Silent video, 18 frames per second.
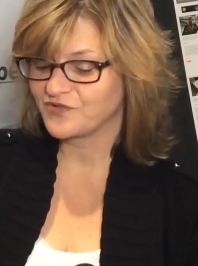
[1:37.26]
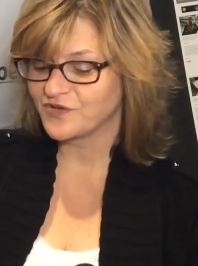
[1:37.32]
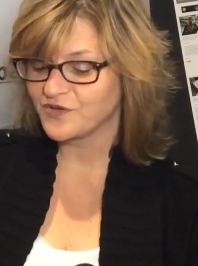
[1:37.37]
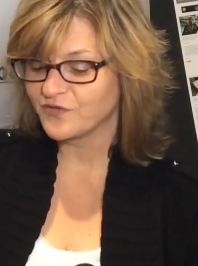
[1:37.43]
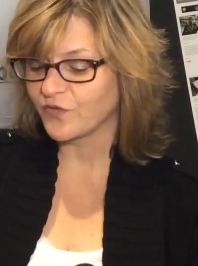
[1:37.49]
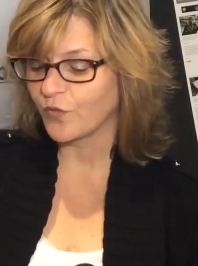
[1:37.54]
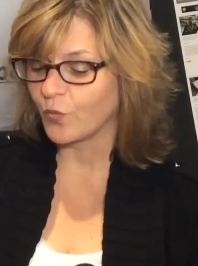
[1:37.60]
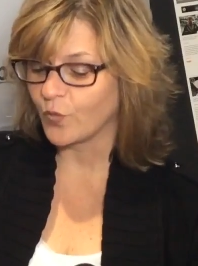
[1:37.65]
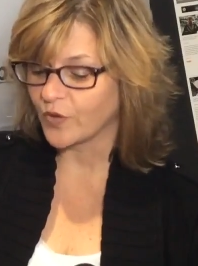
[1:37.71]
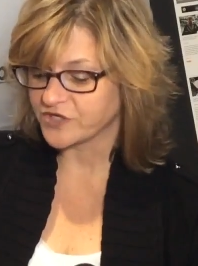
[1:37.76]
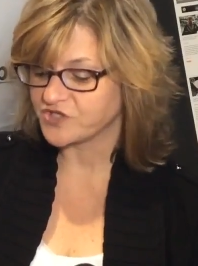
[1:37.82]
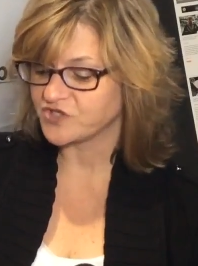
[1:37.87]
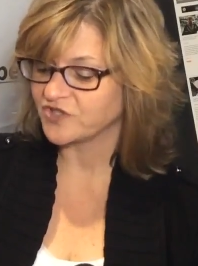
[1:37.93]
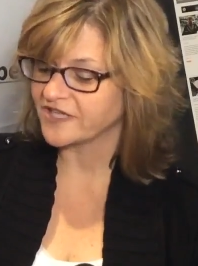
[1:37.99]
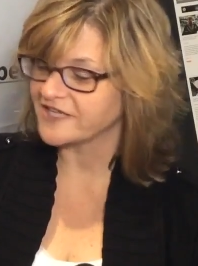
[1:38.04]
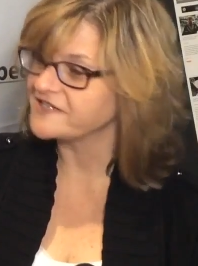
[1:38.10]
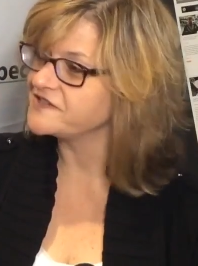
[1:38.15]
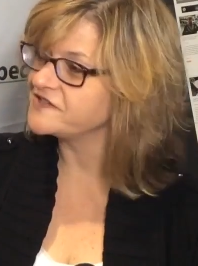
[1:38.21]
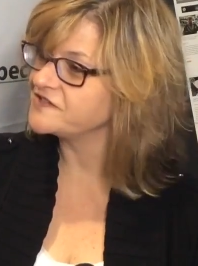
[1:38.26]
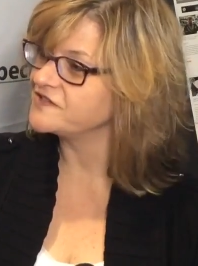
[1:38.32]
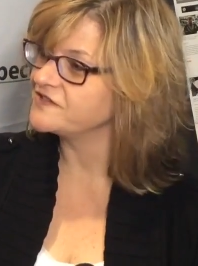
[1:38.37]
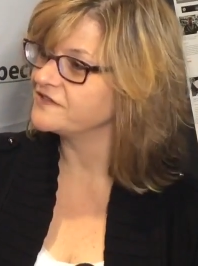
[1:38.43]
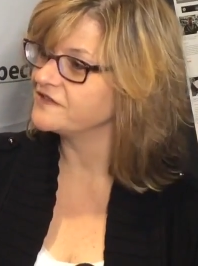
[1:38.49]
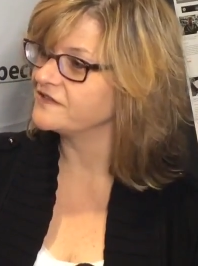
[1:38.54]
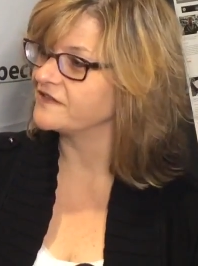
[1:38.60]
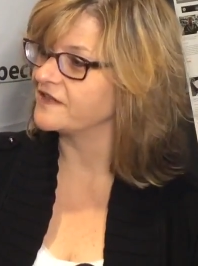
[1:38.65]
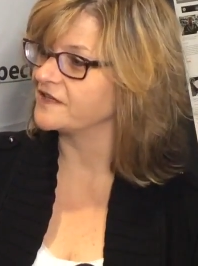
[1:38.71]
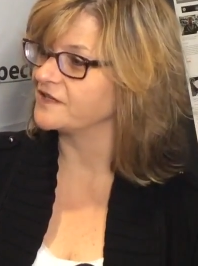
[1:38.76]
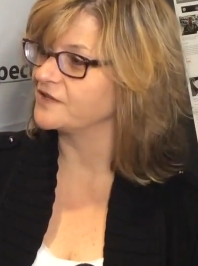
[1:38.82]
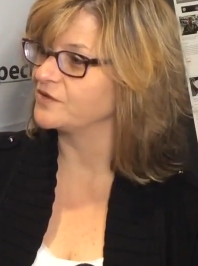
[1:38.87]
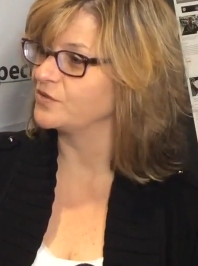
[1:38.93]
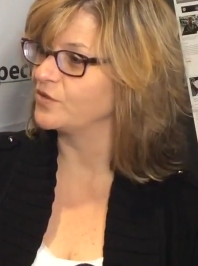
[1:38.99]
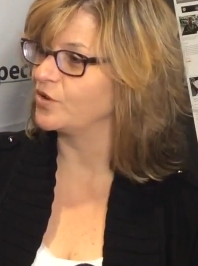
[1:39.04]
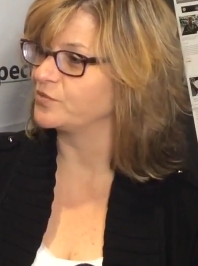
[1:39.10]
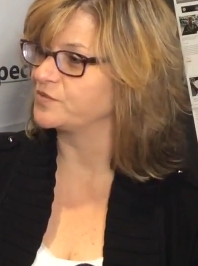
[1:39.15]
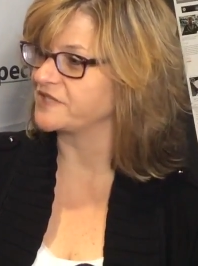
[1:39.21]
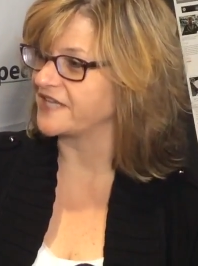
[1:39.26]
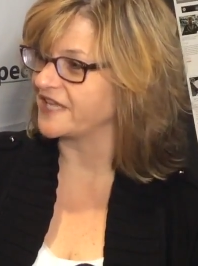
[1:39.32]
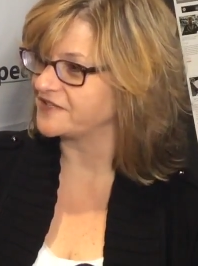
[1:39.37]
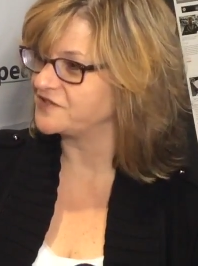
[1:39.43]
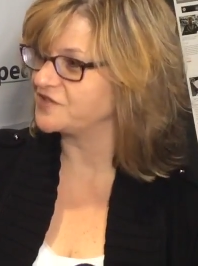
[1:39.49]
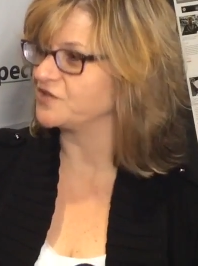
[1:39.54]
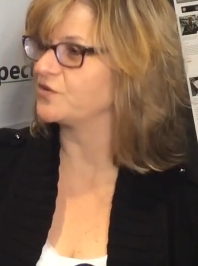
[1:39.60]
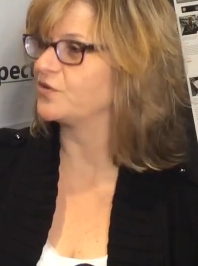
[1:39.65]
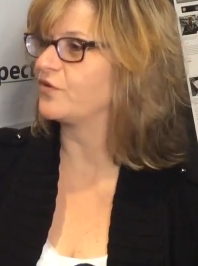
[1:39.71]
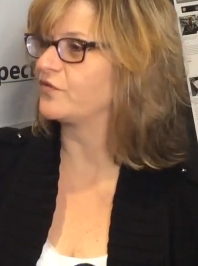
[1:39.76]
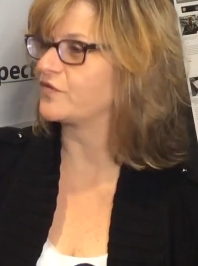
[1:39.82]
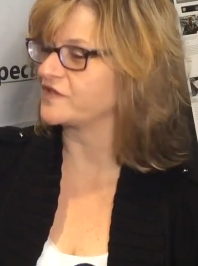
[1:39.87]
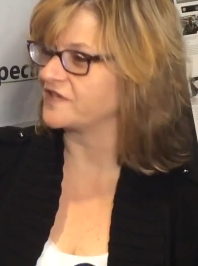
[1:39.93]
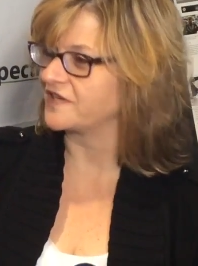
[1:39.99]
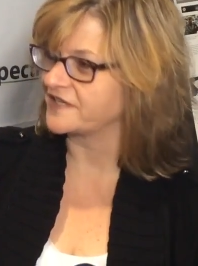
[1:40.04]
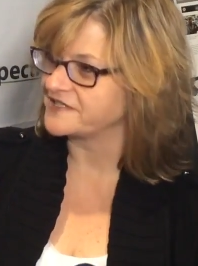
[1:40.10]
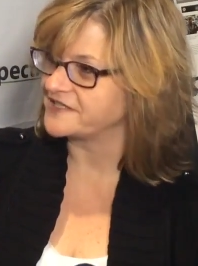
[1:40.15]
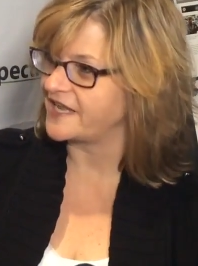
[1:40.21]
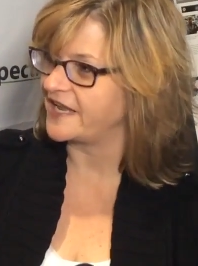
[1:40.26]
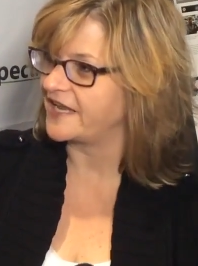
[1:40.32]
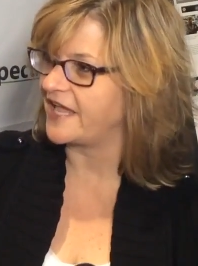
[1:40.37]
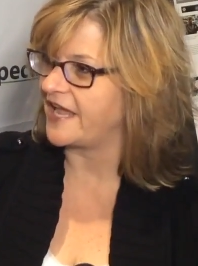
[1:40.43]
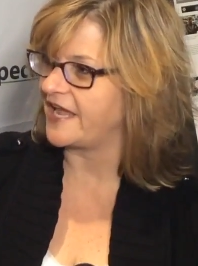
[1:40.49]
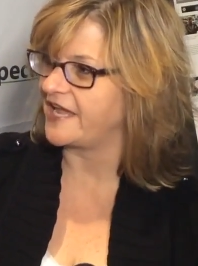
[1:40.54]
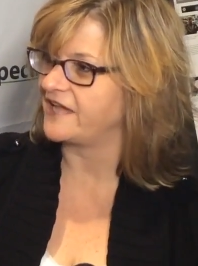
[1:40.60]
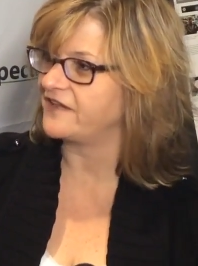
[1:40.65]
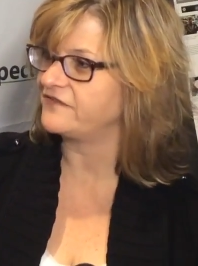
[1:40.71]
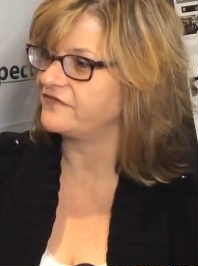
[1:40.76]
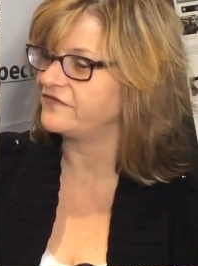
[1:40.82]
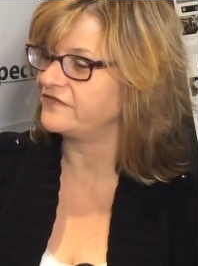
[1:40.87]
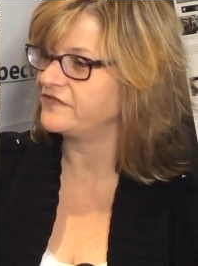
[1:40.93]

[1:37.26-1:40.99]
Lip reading: do you have a wish list that you hope to get to over the next day and a half?